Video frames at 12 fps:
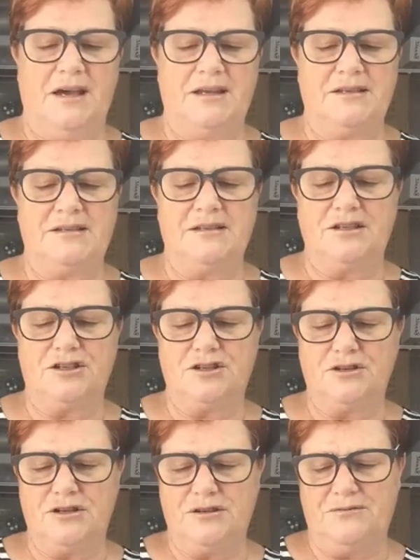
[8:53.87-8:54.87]
and it's in the
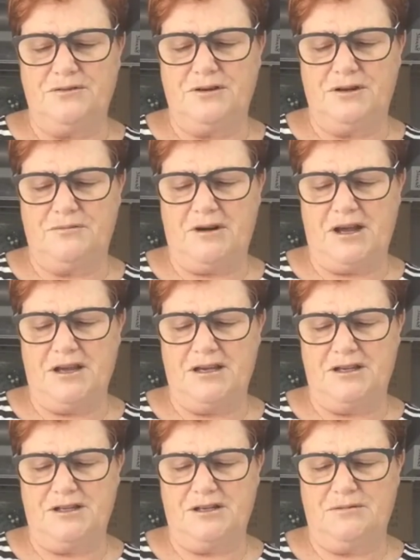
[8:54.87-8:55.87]
Tutti Frutti
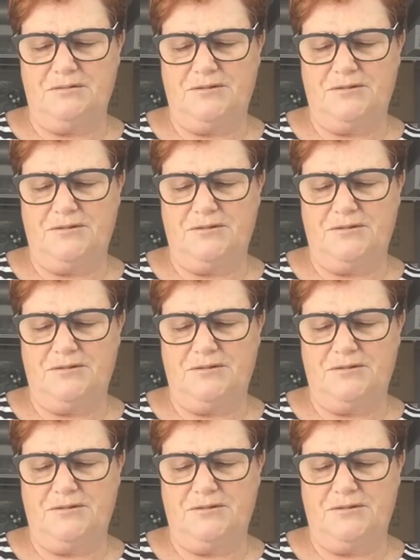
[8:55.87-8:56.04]
range.